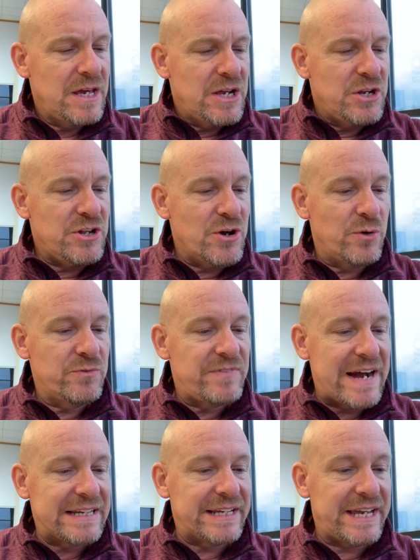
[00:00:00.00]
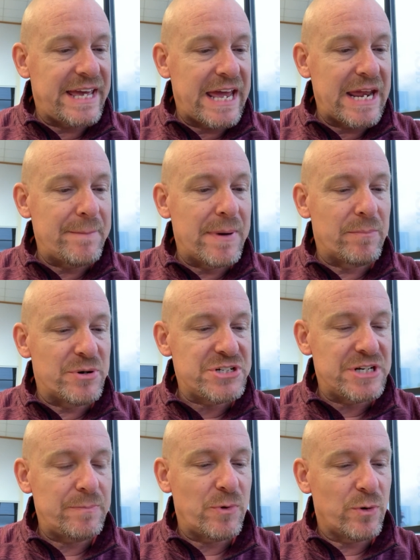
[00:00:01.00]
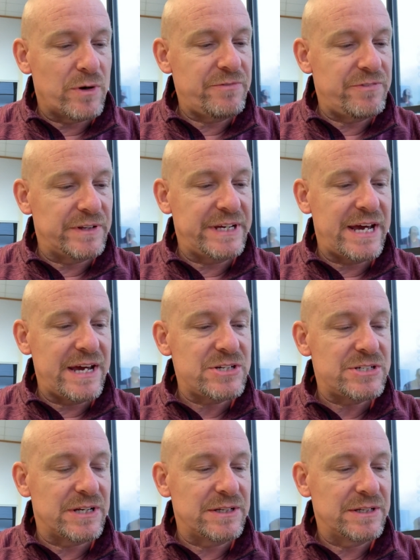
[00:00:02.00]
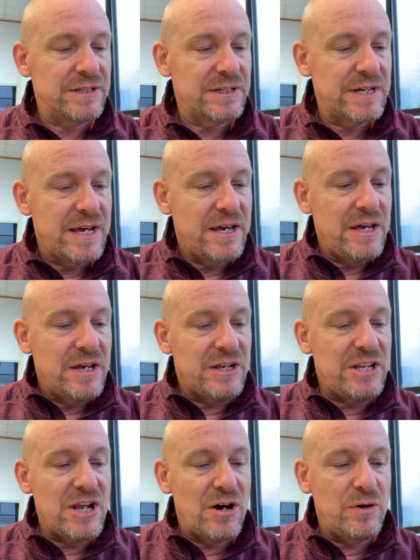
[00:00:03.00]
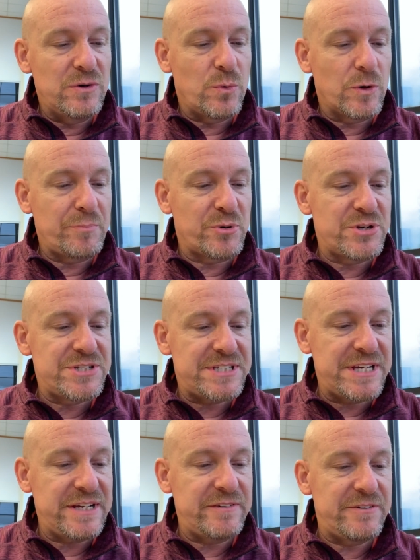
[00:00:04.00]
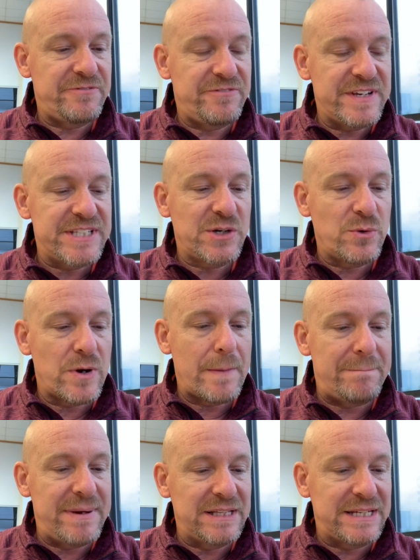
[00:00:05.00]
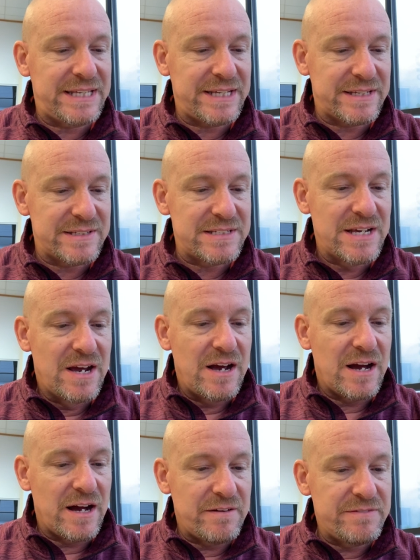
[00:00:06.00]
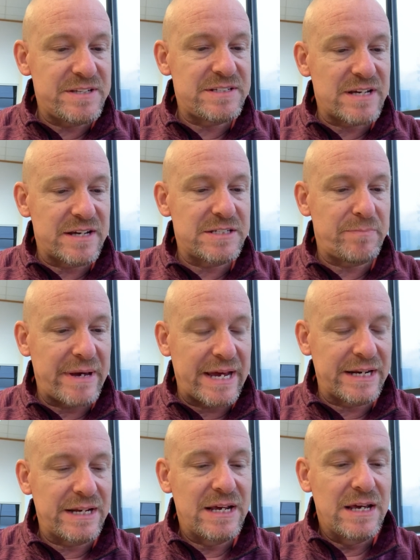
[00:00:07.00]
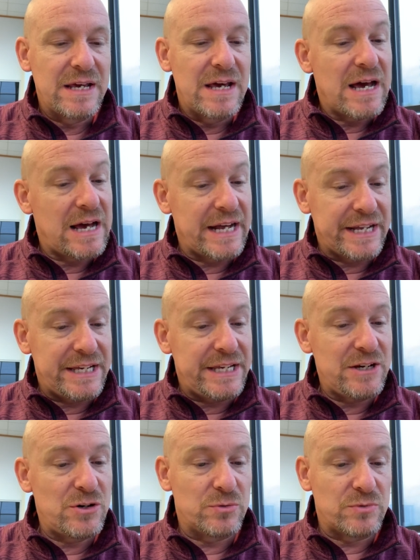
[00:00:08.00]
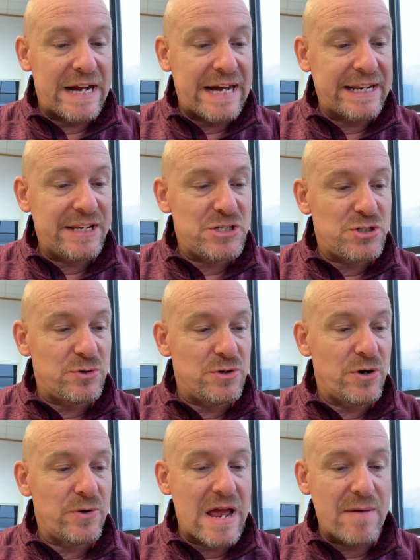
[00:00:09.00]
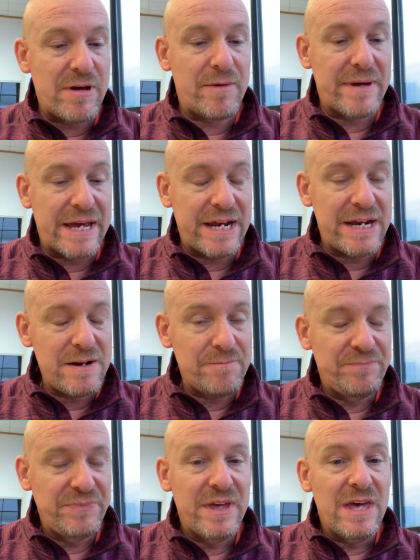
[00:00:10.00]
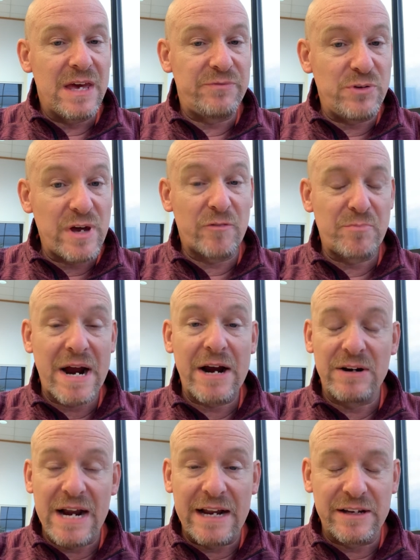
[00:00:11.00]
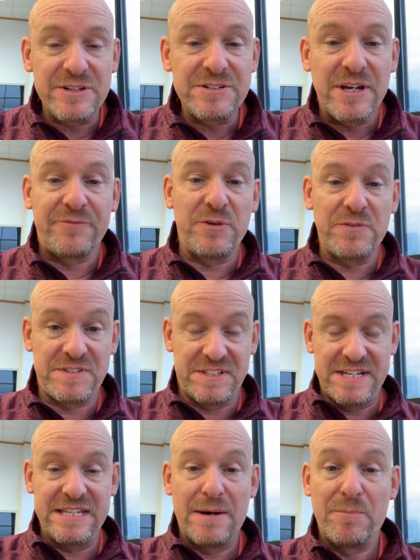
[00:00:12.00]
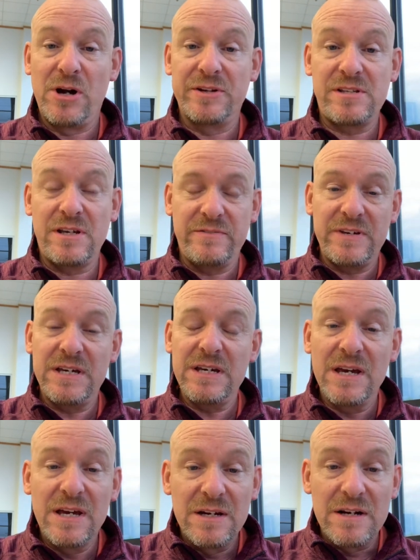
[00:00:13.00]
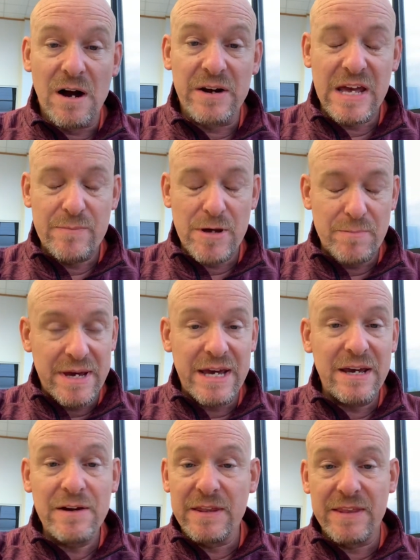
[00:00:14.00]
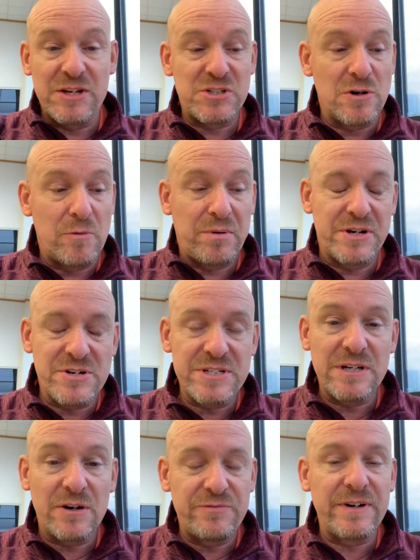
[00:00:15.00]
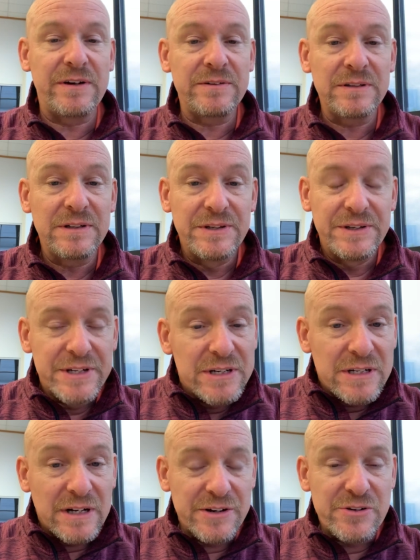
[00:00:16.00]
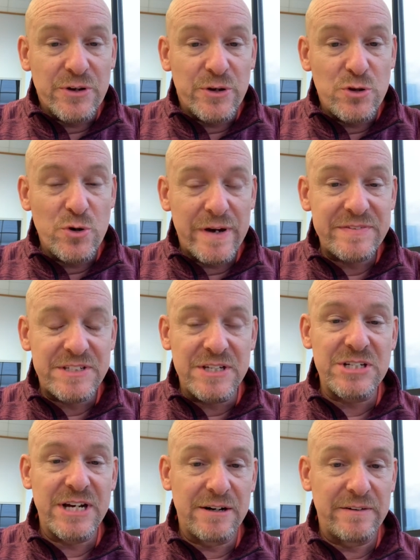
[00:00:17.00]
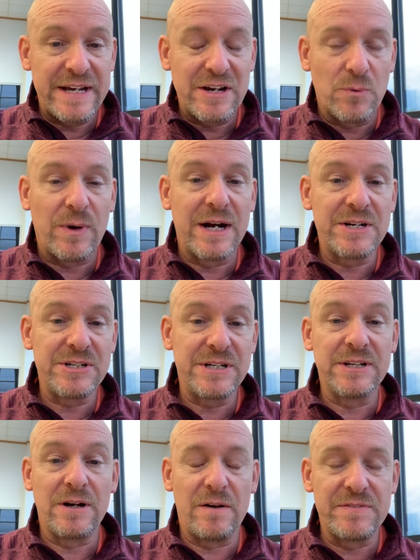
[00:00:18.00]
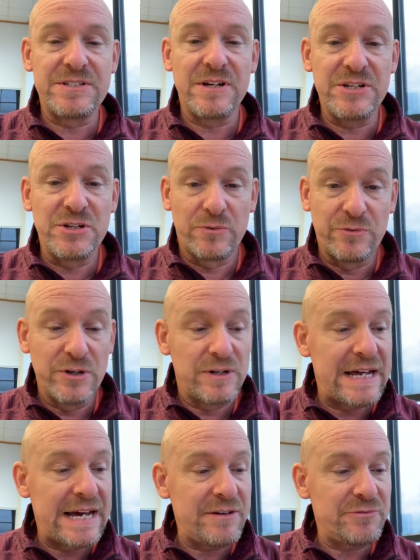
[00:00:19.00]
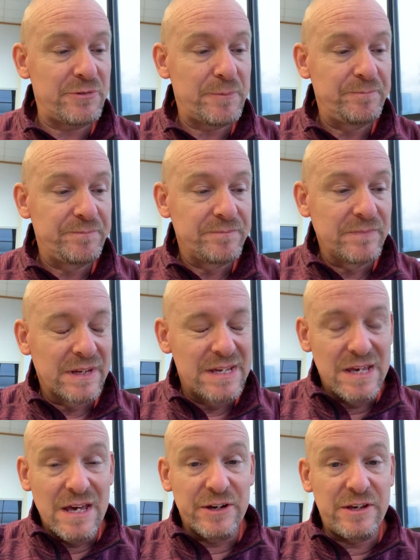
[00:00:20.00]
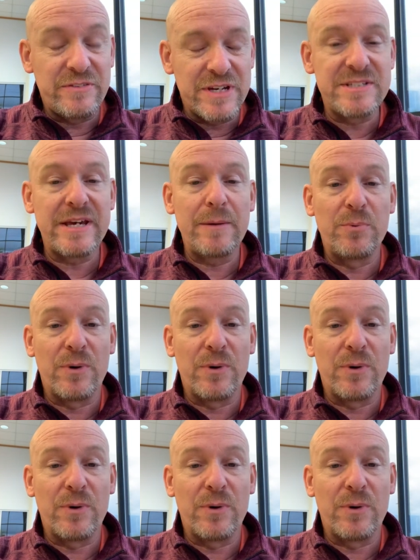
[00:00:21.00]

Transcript: Known violent gang membership or affiliation. Known or perceived physical abilities of the suspect, i.e. karate, judo, MMA. If you have prior knowledge, if you've seen them on TV, on MMA, they show up on your cell phone, under your UFC channel that you're watching, and all of a sudden you're in real life. I'll give you an example.